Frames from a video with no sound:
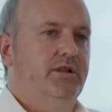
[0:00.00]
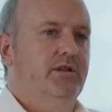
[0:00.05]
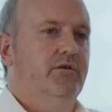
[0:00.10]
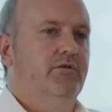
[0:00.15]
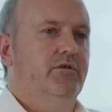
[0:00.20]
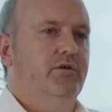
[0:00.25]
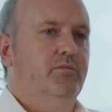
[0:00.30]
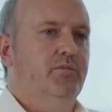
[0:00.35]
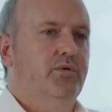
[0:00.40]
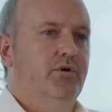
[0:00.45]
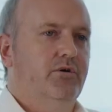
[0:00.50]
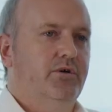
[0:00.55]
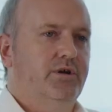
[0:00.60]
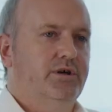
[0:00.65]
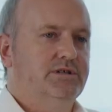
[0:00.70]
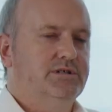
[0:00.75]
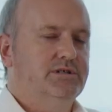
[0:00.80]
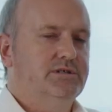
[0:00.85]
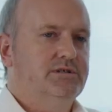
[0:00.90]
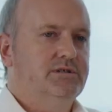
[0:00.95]
low in
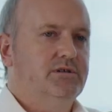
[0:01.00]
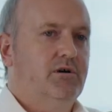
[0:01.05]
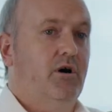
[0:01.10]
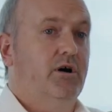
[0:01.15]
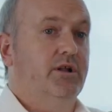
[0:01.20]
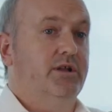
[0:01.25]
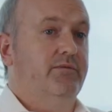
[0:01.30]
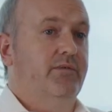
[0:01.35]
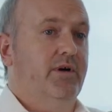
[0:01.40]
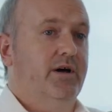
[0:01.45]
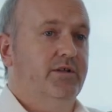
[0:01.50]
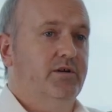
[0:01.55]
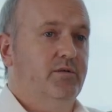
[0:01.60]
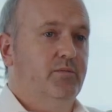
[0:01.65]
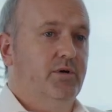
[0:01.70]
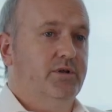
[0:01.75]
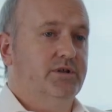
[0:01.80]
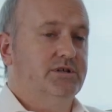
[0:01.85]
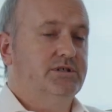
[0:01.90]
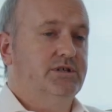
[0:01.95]
impurities, highly valued
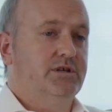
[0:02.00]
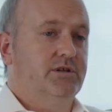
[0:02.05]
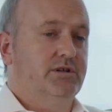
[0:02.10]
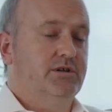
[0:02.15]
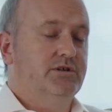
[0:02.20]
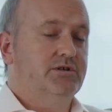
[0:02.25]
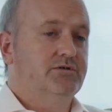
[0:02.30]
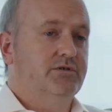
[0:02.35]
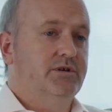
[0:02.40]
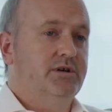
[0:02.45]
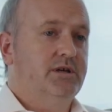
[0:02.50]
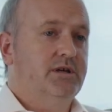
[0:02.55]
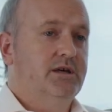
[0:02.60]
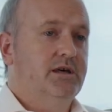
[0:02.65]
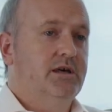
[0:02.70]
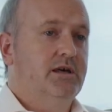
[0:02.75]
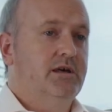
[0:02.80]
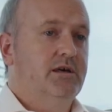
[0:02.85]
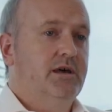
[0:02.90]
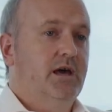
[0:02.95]
by the steel industry,
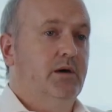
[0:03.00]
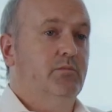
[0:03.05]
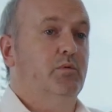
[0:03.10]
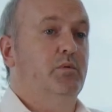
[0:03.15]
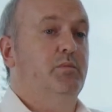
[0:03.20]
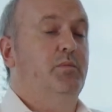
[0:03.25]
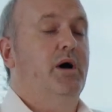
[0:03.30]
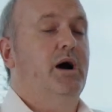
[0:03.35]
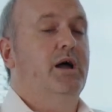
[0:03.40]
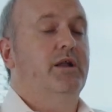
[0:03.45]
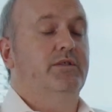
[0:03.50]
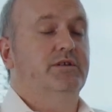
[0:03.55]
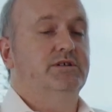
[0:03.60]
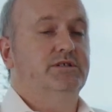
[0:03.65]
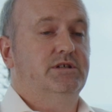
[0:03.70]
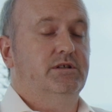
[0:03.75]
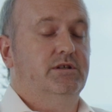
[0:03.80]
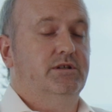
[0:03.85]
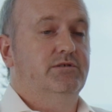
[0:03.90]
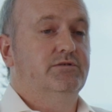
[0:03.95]
and will be part of the
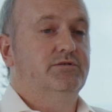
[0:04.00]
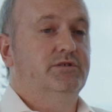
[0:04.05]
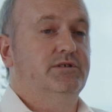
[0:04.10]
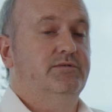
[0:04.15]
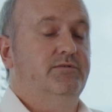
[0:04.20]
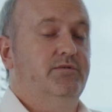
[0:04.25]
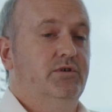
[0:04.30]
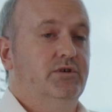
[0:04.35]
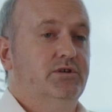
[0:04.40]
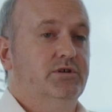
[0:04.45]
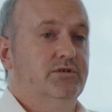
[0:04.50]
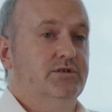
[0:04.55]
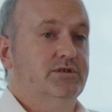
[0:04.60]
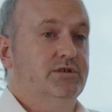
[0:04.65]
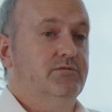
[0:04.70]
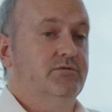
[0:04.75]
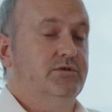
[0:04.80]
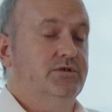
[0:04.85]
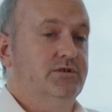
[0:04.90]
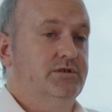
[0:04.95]
steel industry's future as
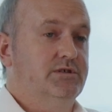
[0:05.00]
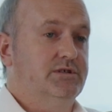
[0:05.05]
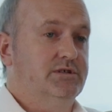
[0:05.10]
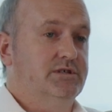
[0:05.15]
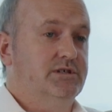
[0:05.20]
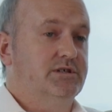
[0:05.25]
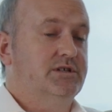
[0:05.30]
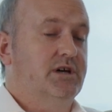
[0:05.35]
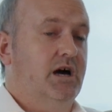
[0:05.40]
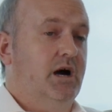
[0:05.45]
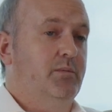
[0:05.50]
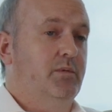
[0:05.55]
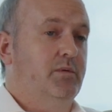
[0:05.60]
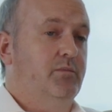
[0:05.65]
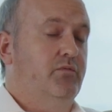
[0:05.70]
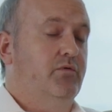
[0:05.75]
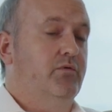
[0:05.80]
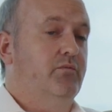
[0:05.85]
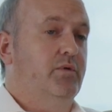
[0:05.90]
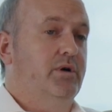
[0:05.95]
it reduces its
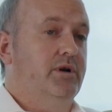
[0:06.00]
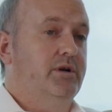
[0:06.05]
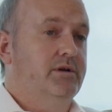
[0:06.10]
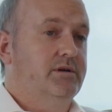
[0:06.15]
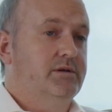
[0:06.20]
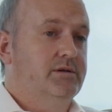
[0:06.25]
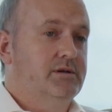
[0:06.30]
carbon footprint.